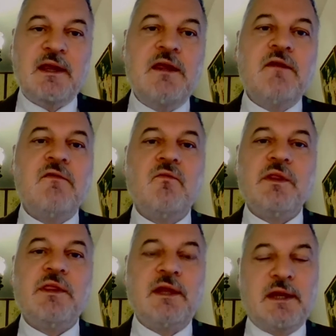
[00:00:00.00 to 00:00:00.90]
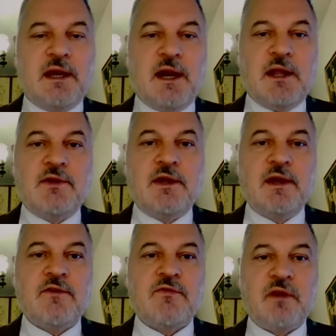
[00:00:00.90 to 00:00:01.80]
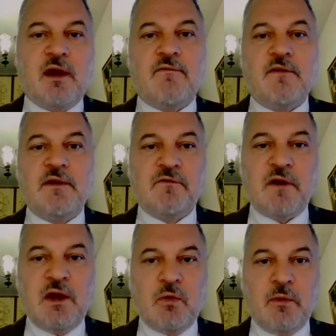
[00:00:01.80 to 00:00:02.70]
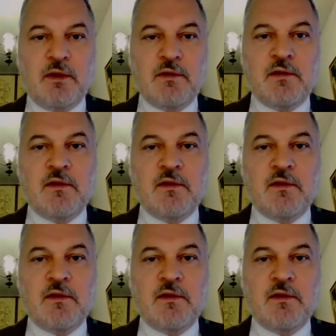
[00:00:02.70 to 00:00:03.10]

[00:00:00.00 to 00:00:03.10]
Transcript: even within the context of an environment.